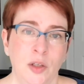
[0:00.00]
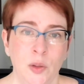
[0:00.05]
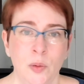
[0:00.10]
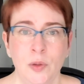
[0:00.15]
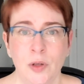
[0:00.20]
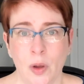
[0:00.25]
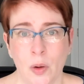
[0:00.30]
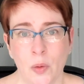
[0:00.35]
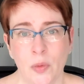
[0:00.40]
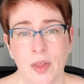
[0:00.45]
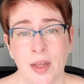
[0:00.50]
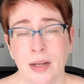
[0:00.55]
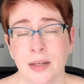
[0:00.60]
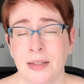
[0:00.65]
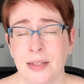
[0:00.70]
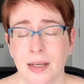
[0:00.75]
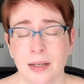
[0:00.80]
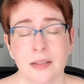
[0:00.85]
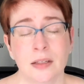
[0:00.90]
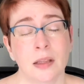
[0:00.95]
you know that
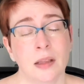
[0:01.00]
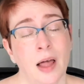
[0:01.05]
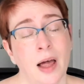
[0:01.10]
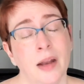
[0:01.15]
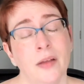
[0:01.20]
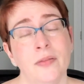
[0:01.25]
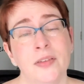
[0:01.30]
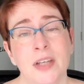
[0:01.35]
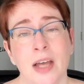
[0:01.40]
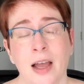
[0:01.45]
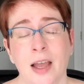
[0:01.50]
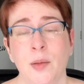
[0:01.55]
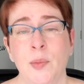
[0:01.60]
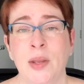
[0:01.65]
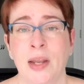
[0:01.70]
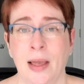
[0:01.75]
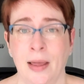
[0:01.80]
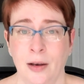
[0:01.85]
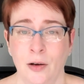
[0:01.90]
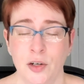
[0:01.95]
it takes a lot of
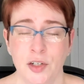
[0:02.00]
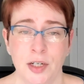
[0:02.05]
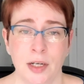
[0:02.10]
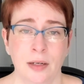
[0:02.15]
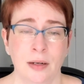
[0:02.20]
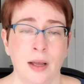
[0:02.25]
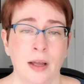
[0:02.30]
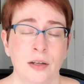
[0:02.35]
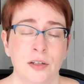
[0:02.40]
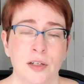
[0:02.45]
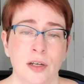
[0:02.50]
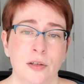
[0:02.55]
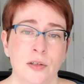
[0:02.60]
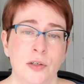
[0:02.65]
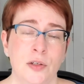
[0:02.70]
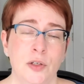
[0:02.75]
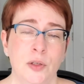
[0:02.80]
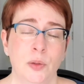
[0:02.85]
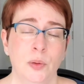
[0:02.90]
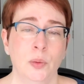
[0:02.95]
time and energy, not
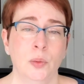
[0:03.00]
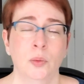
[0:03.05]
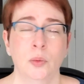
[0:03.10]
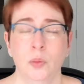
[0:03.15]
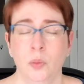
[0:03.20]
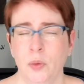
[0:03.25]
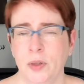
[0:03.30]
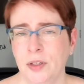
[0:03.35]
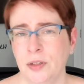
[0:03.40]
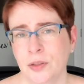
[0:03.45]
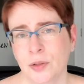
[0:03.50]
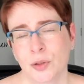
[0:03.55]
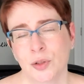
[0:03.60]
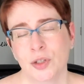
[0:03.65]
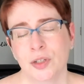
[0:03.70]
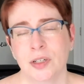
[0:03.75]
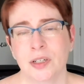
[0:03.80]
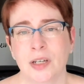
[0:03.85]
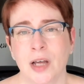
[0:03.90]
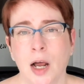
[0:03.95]
just to
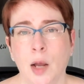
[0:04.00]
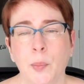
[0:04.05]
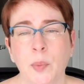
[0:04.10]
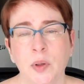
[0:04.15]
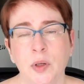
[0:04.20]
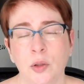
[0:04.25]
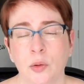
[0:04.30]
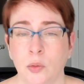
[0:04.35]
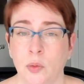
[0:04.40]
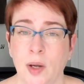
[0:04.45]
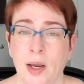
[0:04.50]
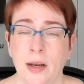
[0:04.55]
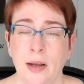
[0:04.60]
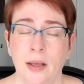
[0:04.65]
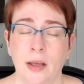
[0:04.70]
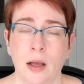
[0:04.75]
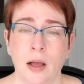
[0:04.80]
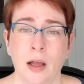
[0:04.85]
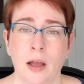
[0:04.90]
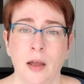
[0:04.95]
research the topic you're
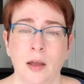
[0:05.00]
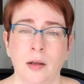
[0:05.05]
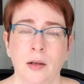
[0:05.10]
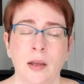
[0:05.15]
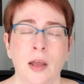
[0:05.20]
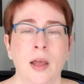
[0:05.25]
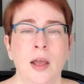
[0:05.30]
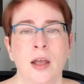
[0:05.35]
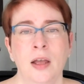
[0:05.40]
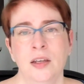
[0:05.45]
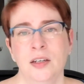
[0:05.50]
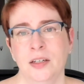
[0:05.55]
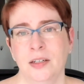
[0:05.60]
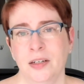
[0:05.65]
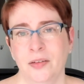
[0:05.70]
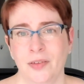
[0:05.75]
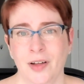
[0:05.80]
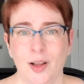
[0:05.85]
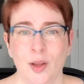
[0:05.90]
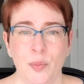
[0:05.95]
writing on,
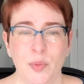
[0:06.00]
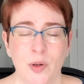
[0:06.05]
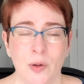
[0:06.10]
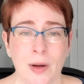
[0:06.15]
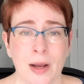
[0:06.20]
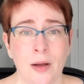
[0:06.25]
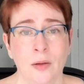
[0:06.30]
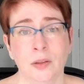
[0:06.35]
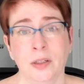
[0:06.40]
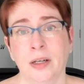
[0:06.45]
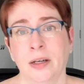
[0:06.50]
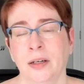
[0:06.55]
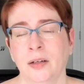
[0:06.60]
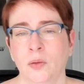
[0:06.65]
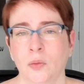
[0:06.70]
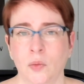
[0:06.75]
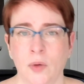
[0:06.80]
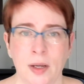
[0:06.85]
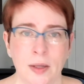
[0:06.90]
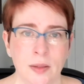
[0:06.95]
to develop your outline,